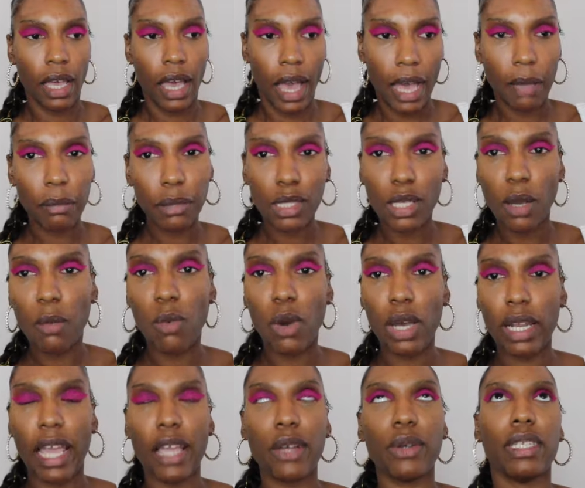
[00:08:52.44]
I'm
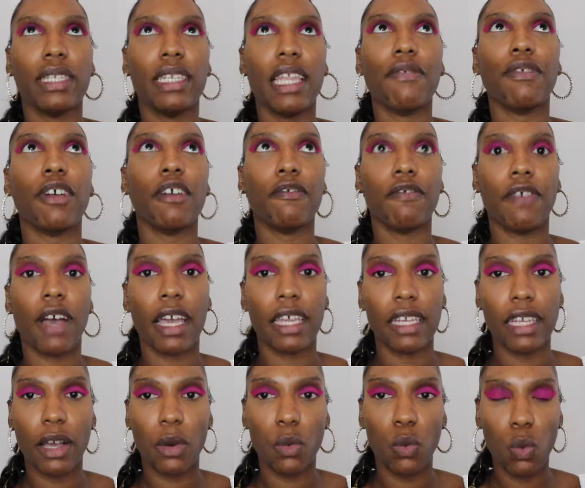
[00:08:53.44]
someone, I could never
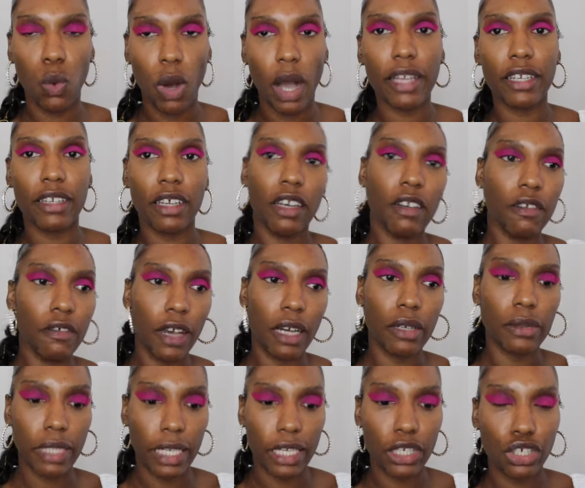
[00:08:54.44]
find one
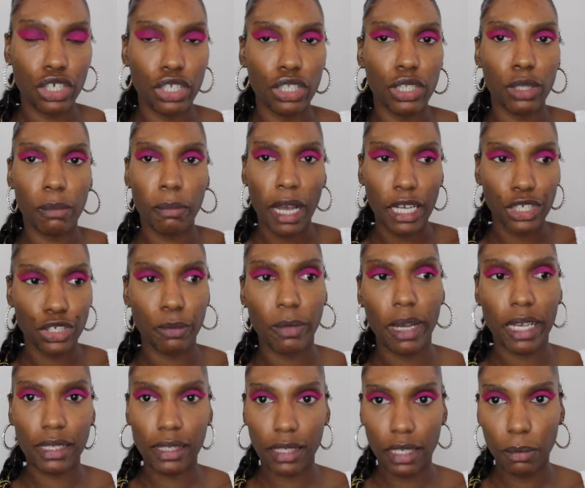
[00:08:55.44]
foundation to match
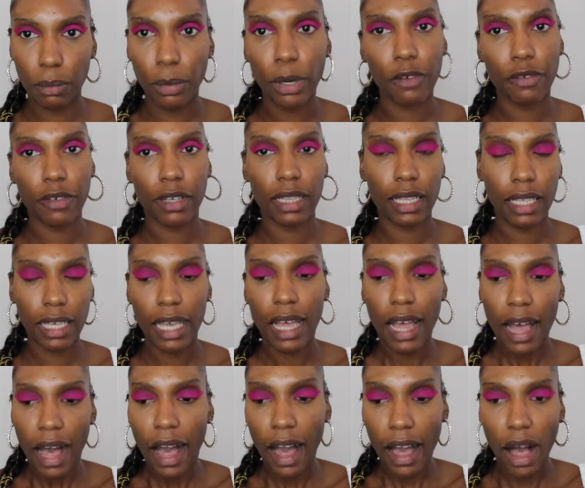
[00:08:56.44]
my skin perfectly.
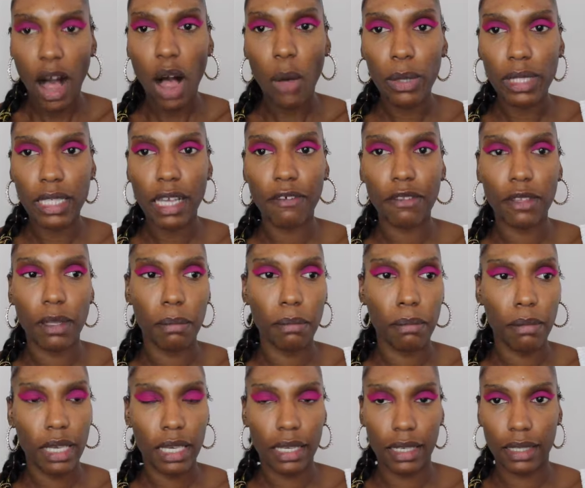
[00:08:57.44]
I always have to
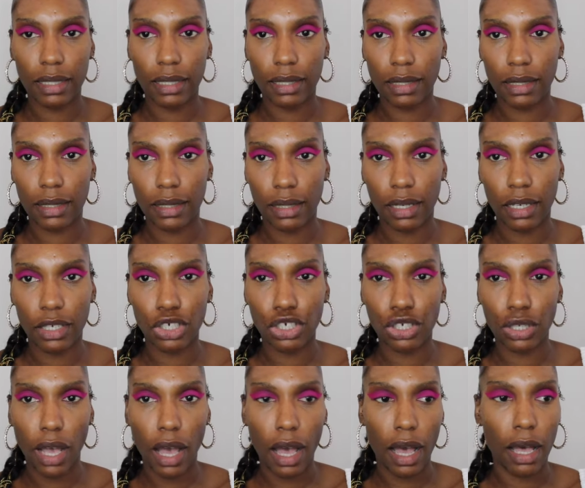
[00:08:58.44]
mix
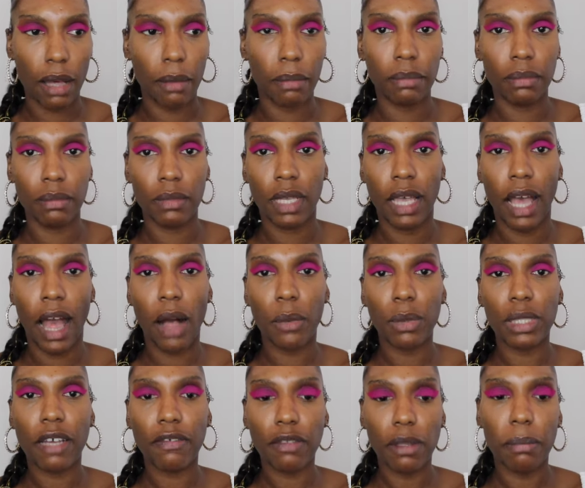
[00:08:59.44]

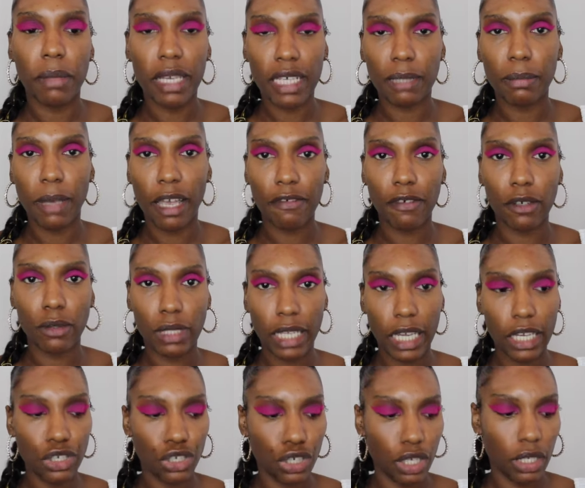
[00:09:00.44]
my
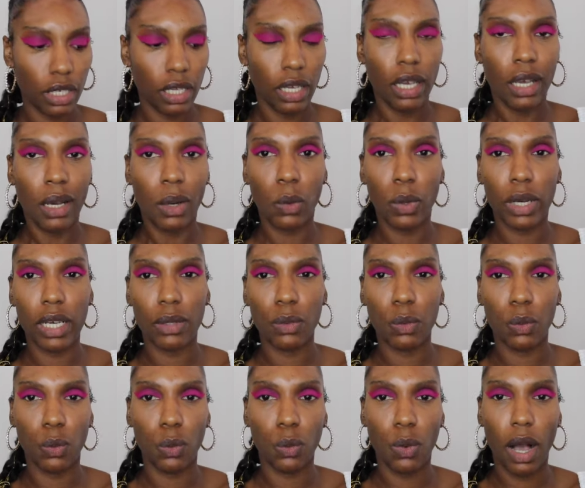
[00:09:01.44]
foundation with
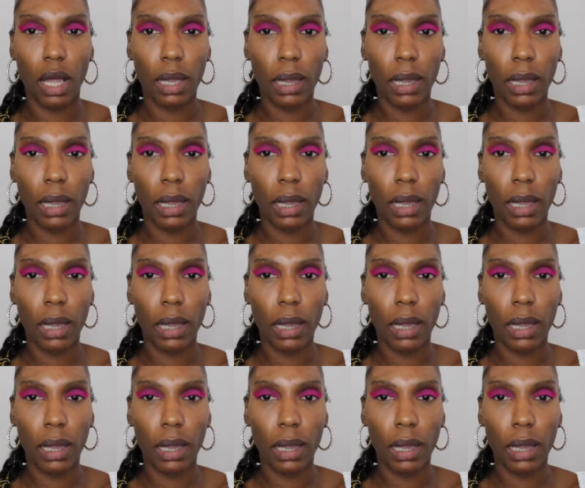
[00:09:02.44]
a